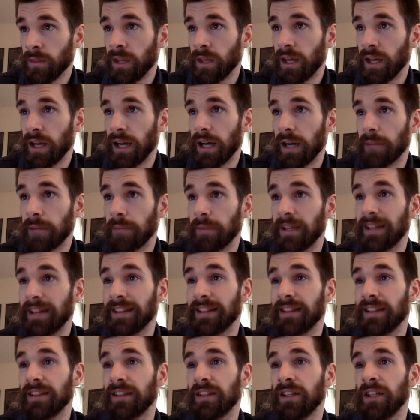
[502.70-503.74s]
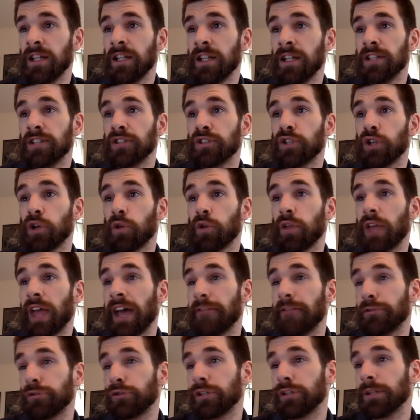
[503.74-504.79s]
And so they
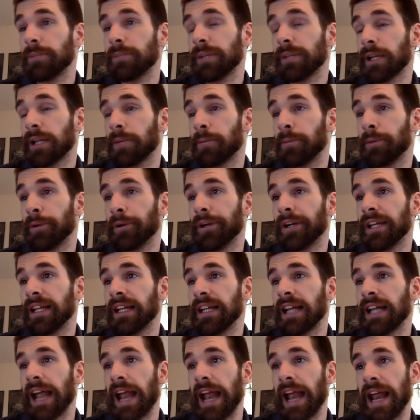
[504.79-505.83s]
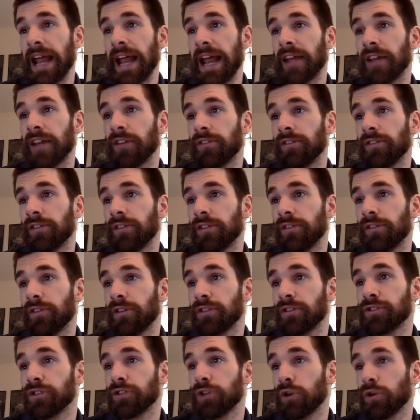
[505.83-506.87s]
have a really big community, and
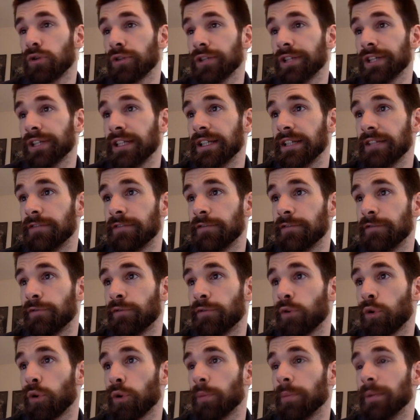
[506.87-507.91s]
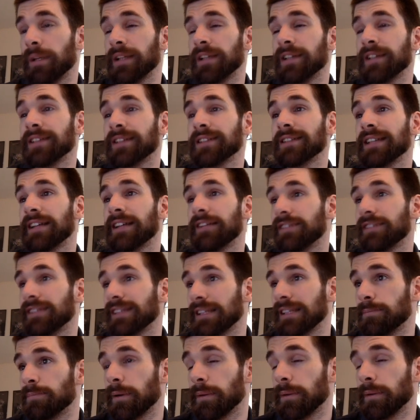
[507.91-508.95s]
there's only 4 million left in
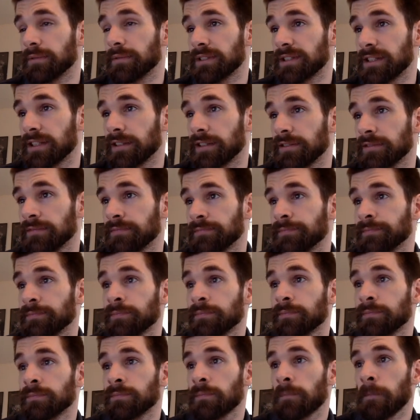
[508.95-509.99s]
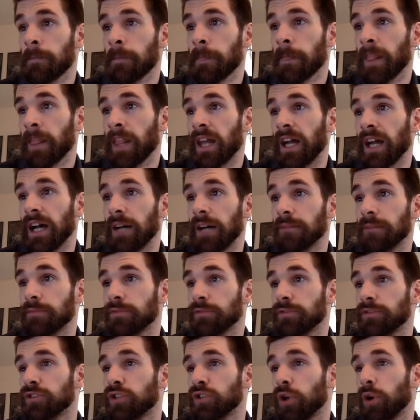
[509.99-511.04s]
the public sale.
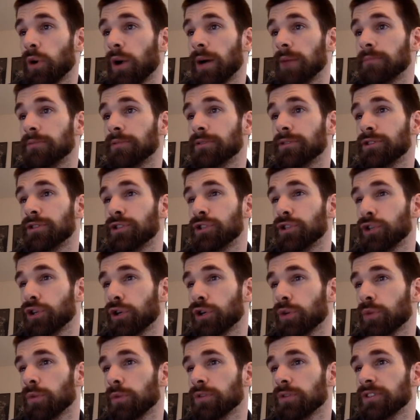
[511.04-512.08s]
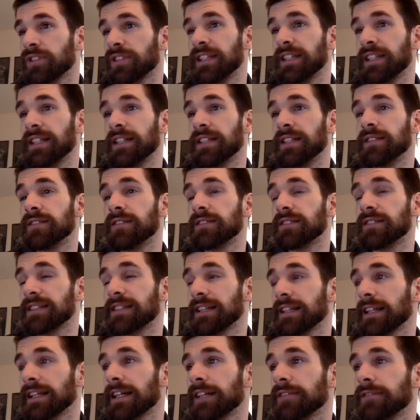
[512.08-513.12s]
So I'm sure we'll see it
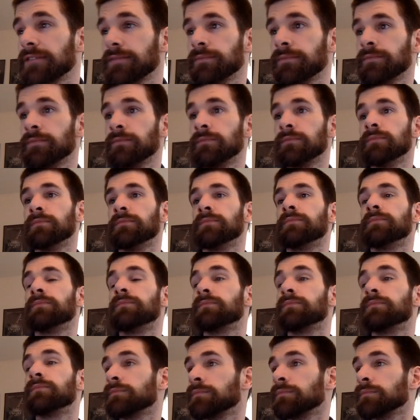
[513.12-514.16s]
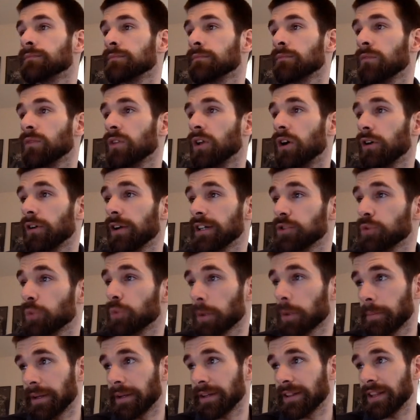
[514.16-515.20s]
sell out. Okay, so
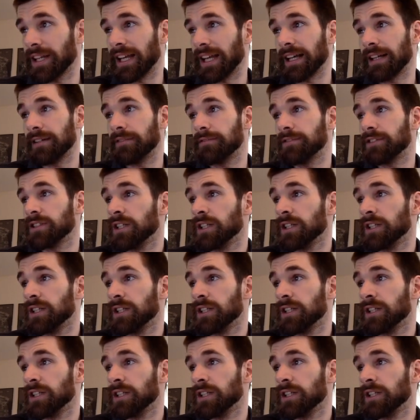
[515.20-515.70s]
what about the negative?